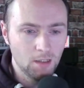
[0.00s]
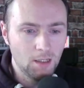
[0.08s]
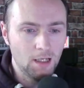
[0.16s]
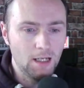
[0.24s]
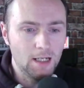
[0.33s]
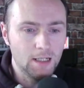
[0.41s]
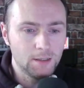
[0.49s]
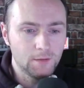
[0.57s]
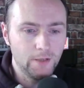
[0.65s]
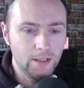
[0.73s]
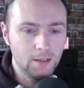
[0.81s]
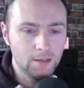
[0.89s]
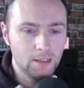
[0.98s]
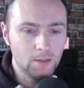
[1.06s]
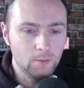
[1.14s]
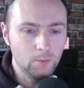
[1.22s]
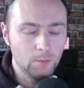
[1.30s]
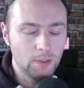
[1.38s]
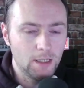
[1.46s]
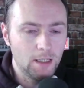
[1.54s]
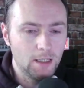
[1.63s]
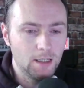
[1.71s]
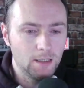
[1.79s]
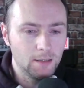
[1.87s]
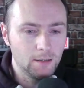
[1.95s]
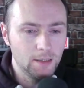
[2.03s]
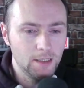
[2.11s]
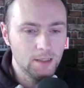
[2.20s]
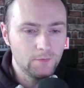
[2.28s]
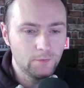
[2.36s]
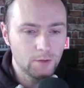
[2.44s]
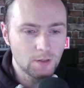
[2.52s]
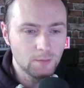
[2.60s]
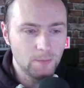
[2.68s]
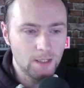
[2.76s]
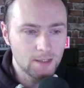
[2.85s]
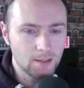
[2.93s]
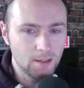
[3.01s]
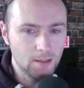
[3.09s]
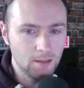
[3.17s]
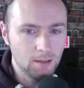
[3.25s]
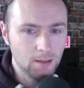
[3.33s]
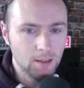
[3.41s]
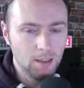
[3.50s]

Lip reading: And the final game, Leeds versus Man City.